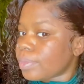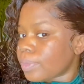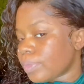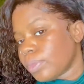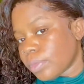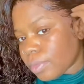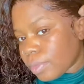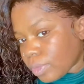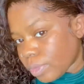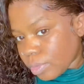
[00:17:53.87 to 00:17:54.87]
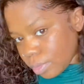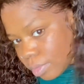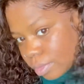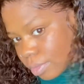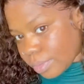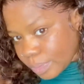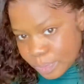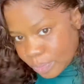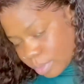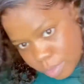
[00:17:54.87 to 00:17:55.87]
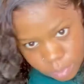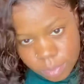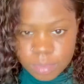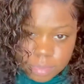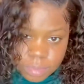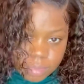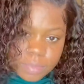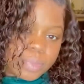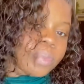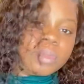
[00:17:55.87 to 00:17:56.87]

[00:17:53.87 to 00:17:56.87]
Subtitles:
So it's just perfect. You do not need a lot, okay?